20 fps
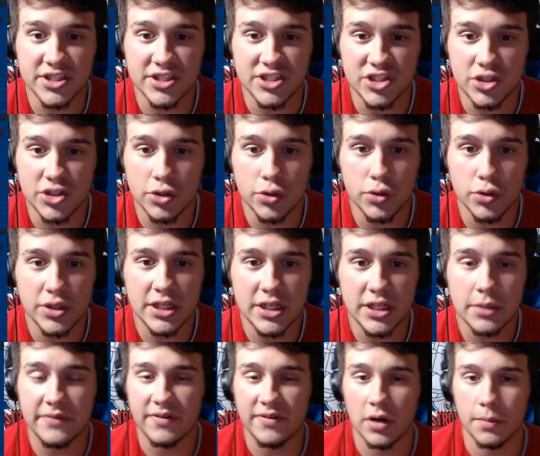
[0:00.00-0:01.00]
You, you need to be
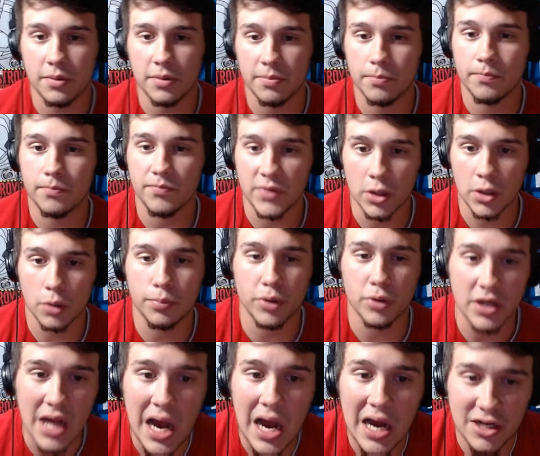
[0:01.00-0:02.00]
very, you know,
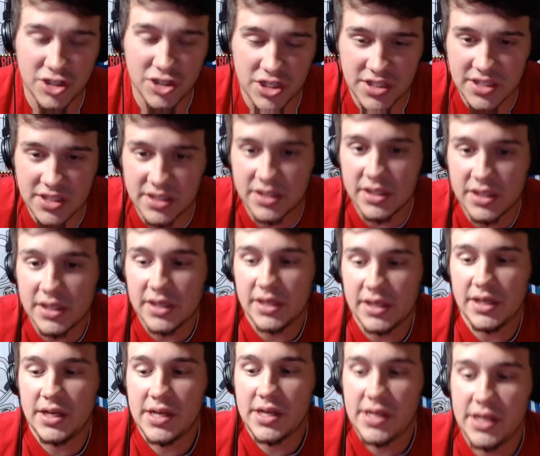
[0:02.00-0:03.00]
precautious. And
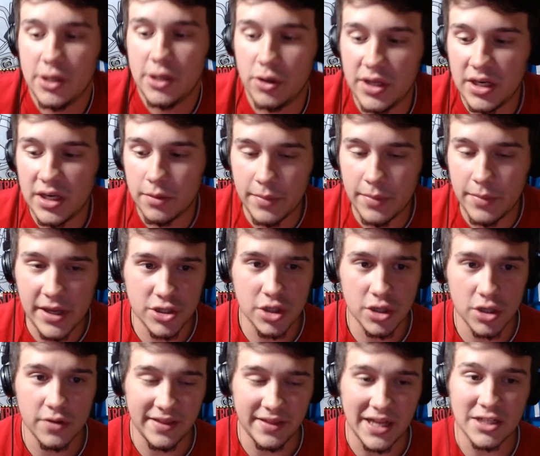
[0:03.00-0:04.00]
you need to make sure
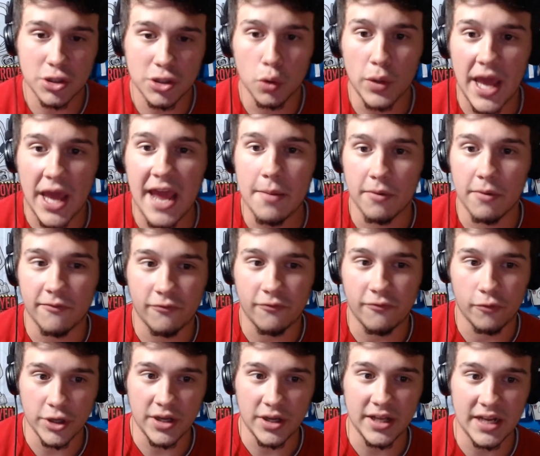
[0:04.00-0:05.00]
that that's okay before
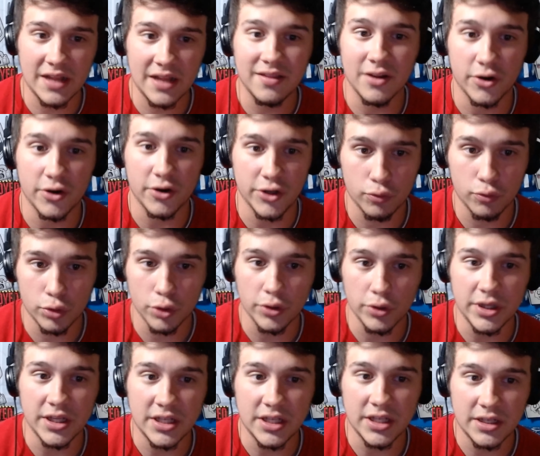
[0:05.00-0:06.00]
you get in there and you
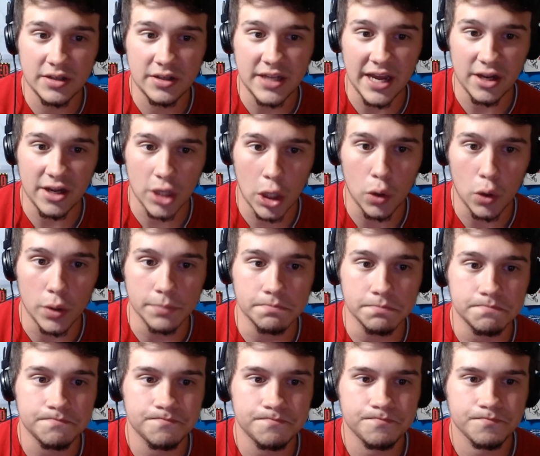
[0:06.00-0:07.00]
really get going.
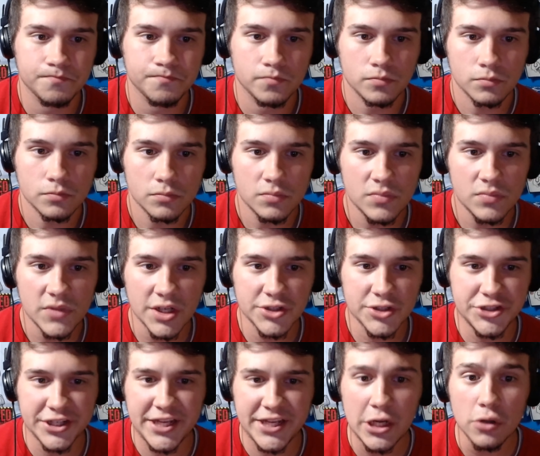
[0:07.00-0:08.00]

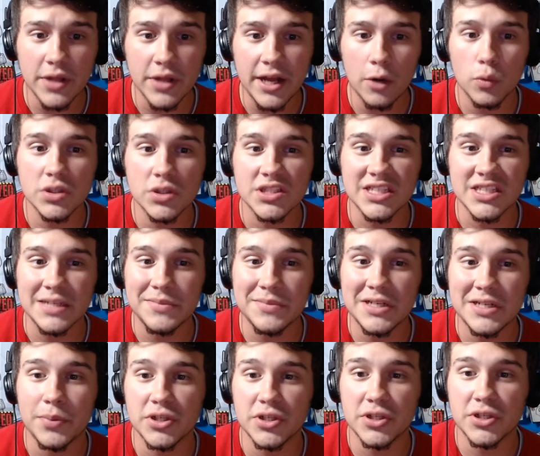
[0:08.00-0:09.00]
Shaquille Leonard was limited
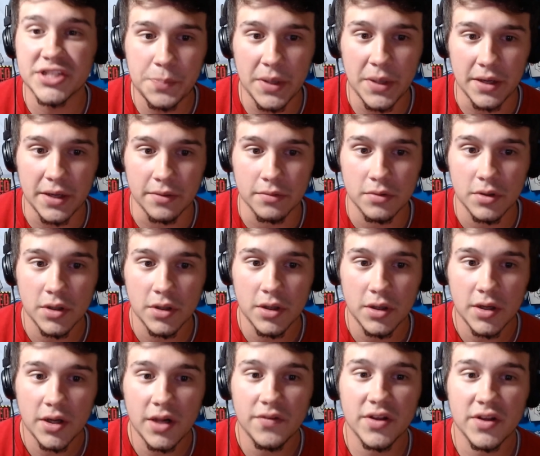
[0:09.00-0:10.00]
participant.
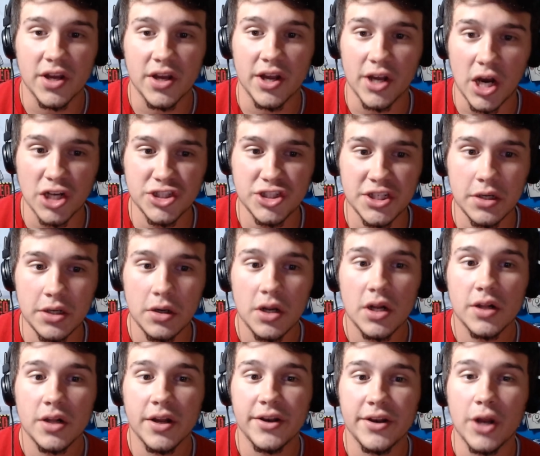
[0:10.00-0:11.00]
The concussion,
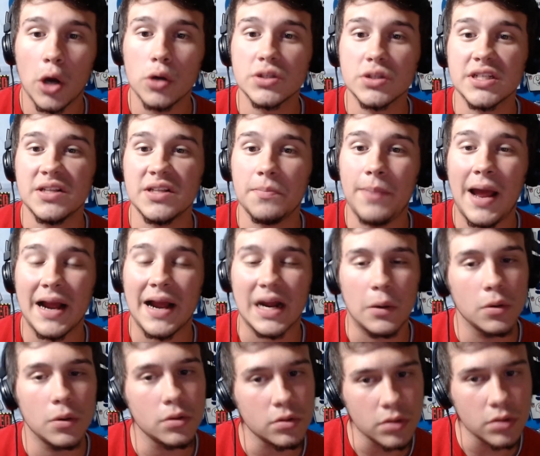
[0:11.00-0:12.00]
the nose, and the back. I would
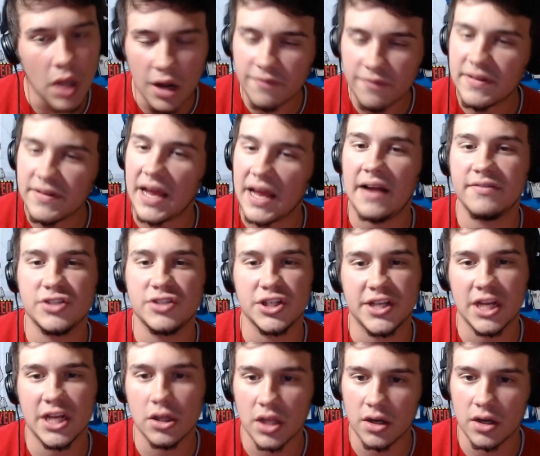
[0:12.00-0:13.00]
love to have
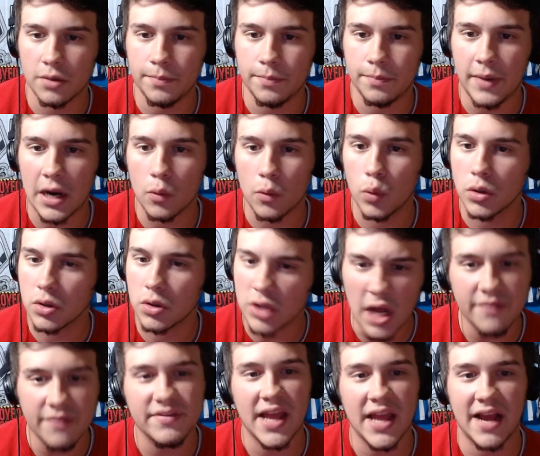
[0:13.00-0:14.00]
Shaquille Leonard back. Would
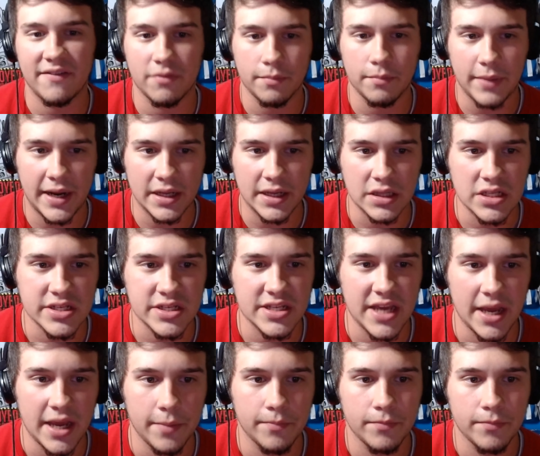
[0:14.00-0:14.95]
love to have him back this game.